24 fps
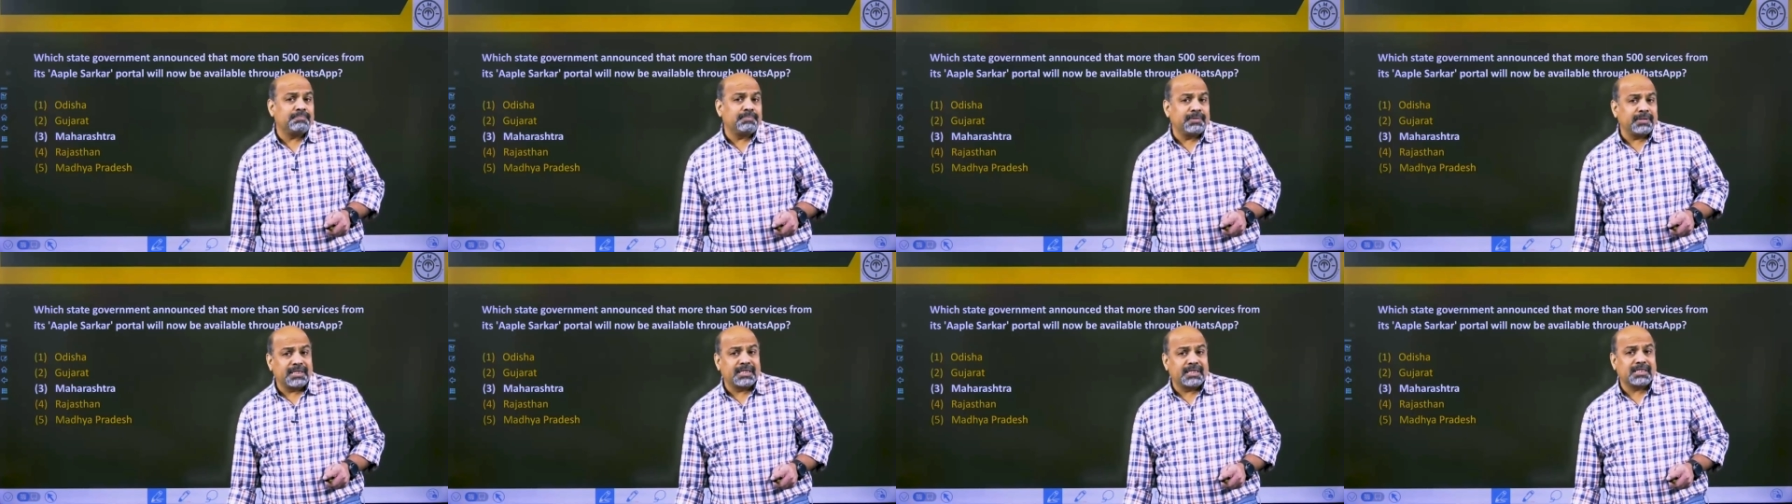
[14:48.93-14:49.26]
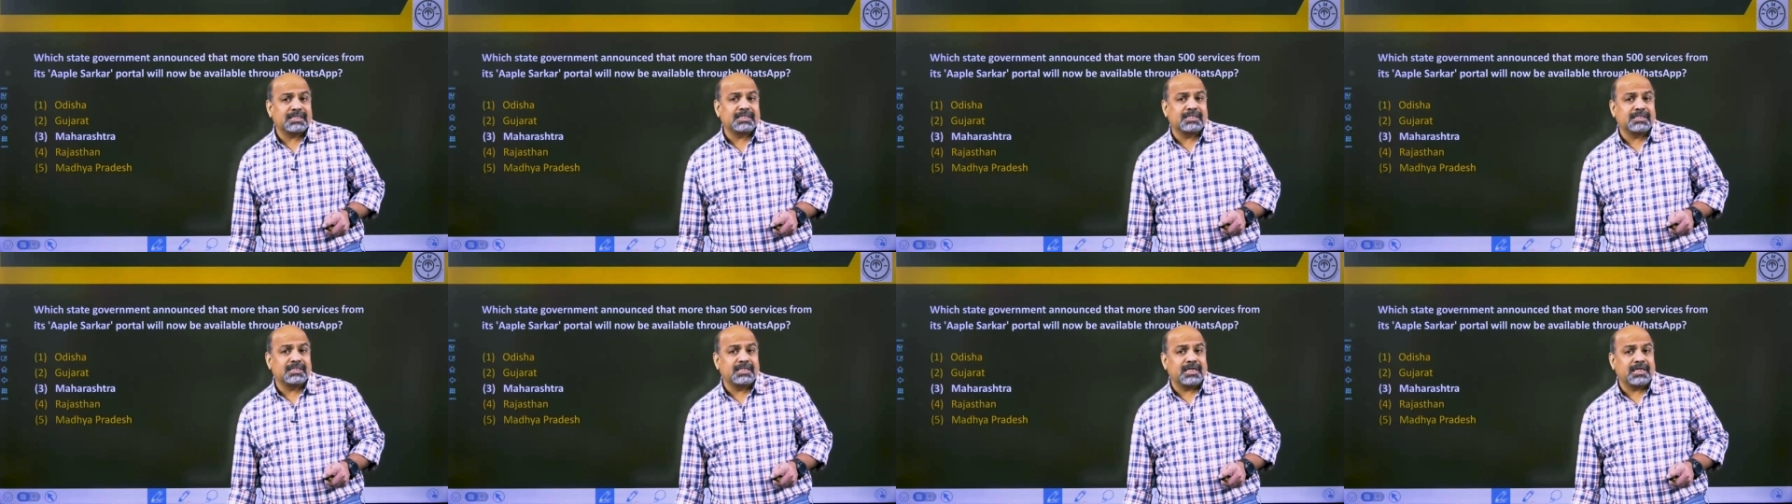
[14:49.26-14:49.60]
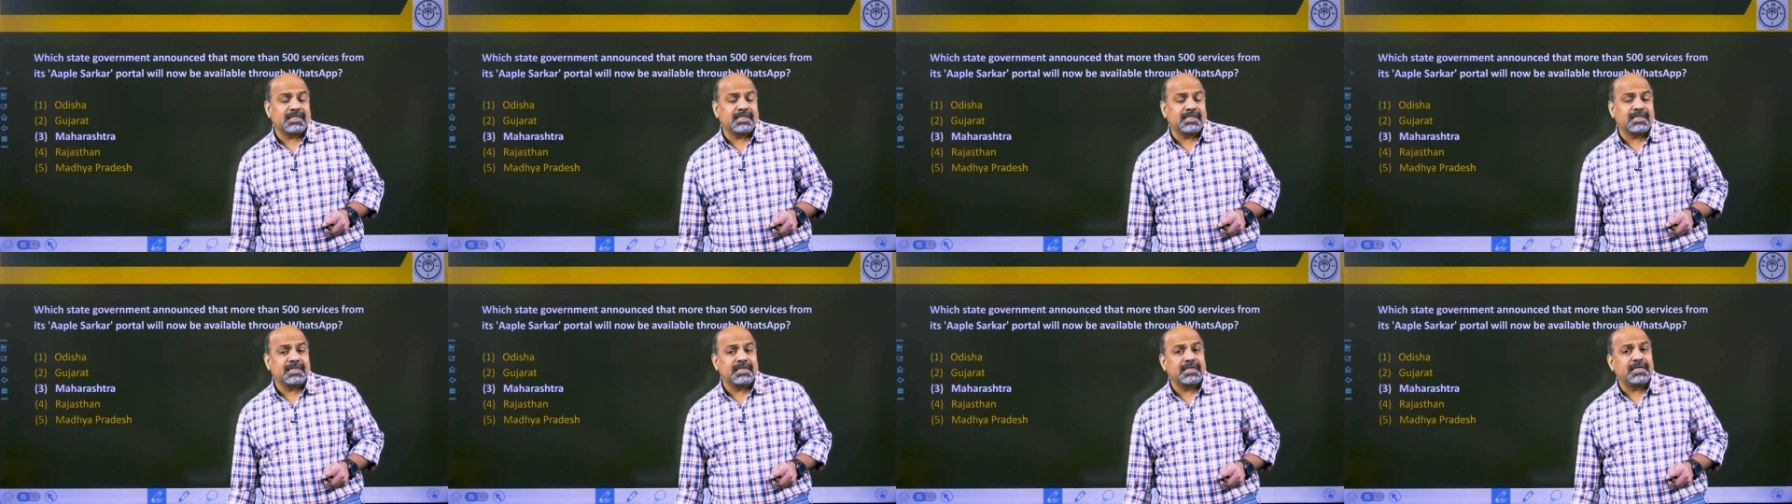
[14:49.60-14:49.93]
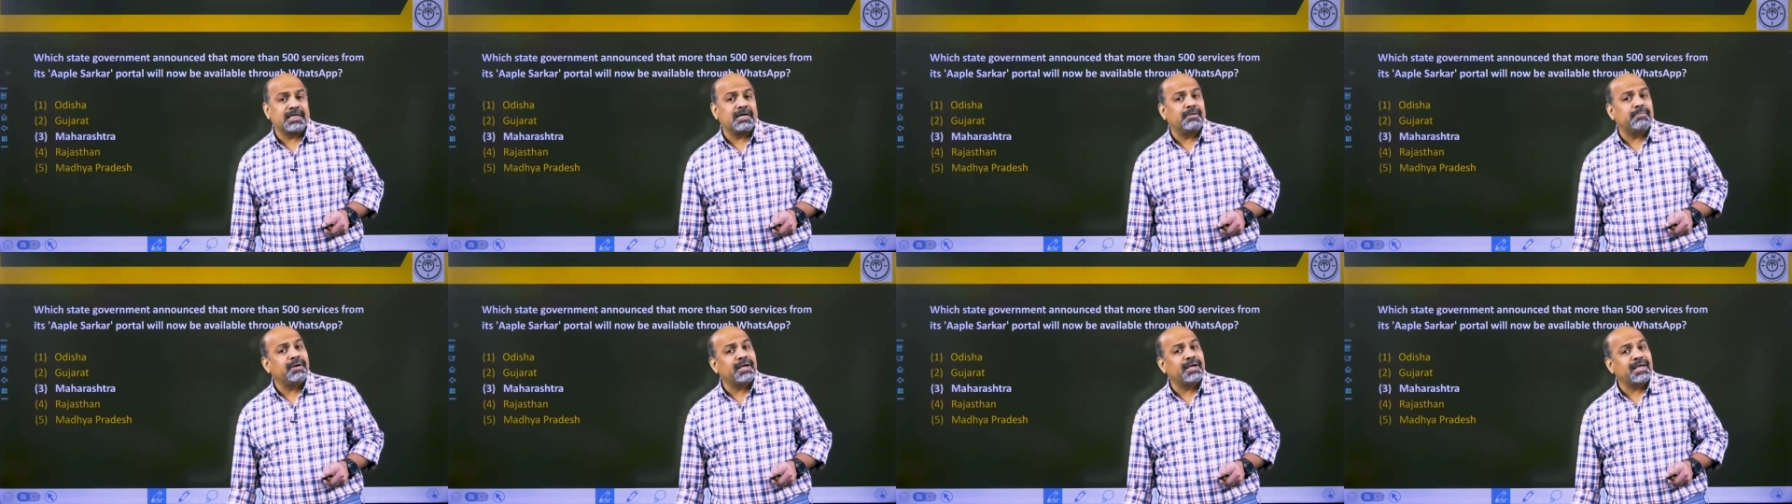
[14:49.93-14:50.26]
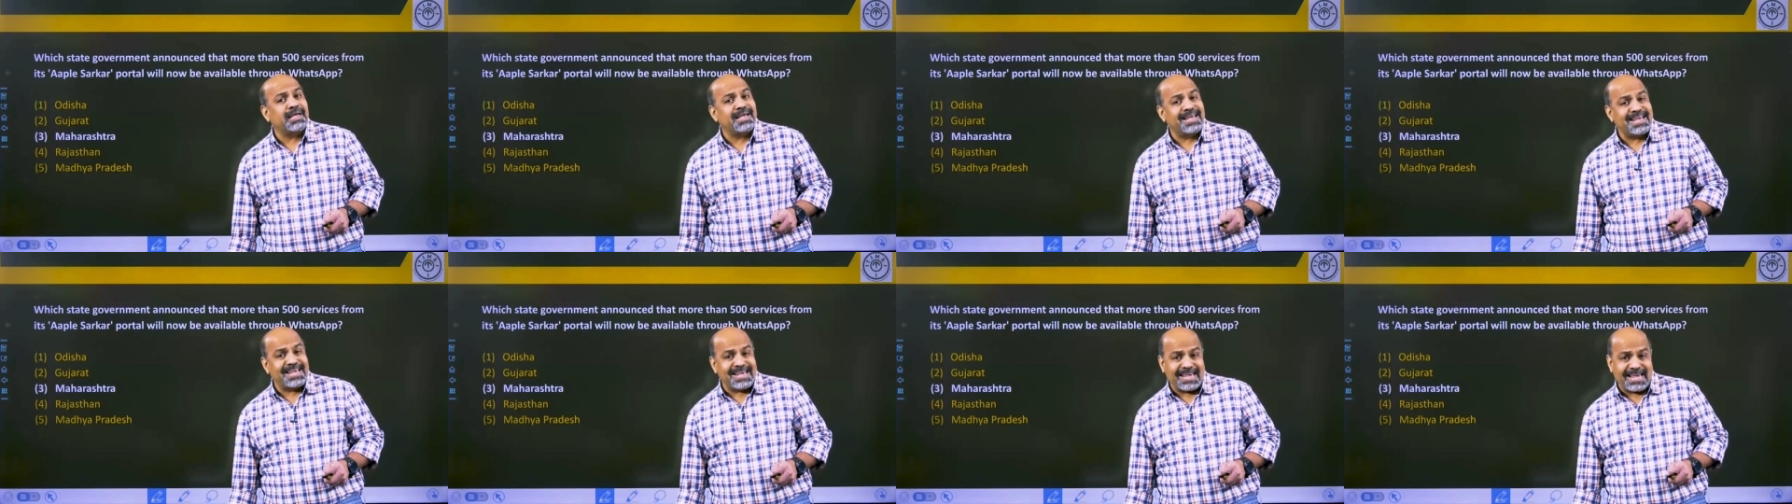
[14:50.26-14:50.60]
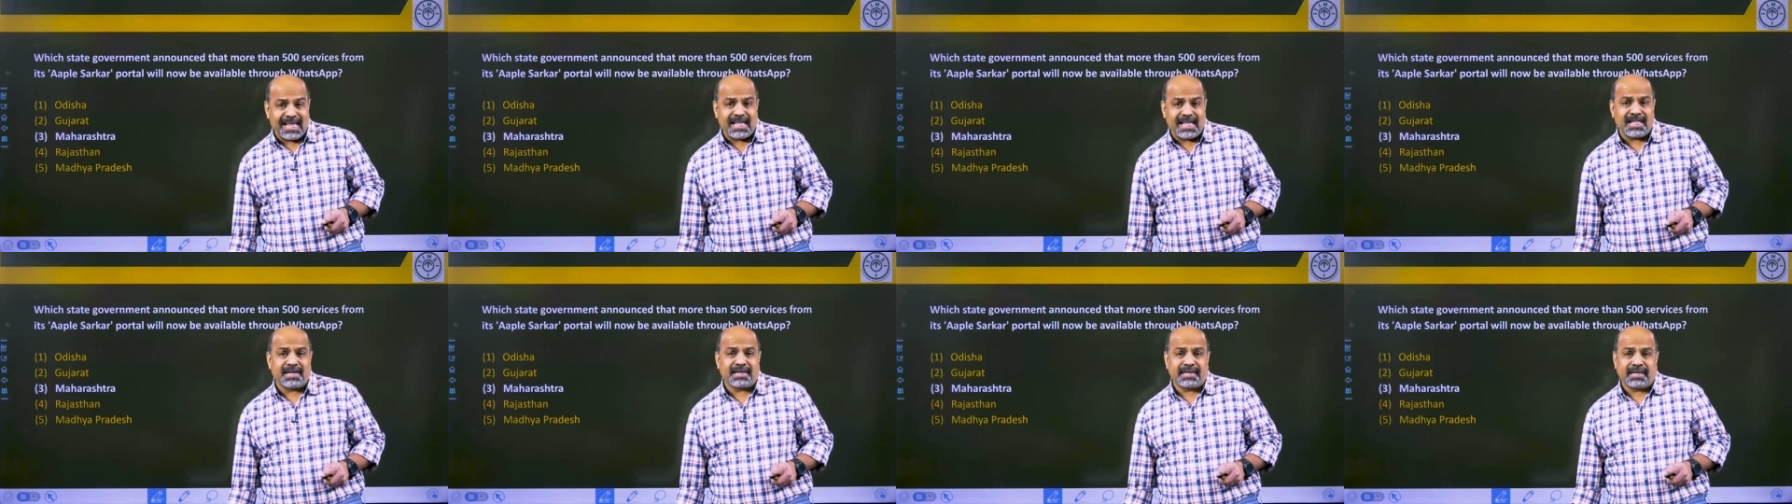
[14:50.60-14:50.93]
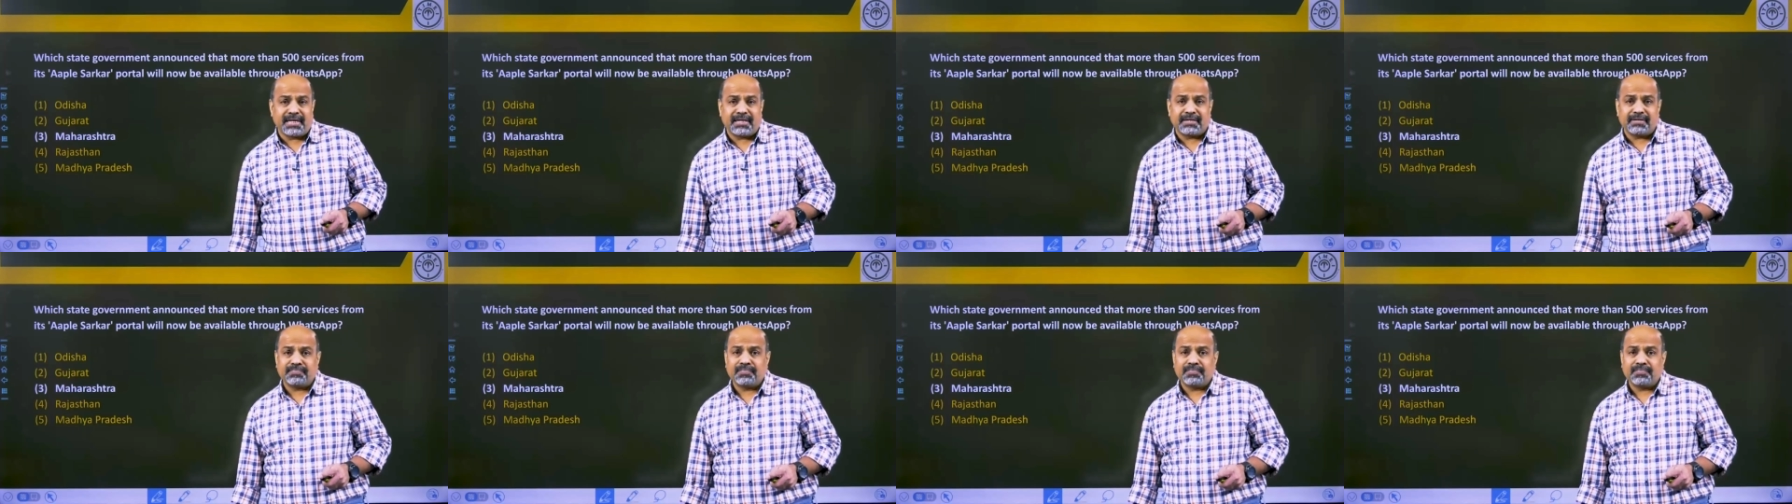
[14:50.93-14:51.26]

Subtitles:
biggest state in India by area.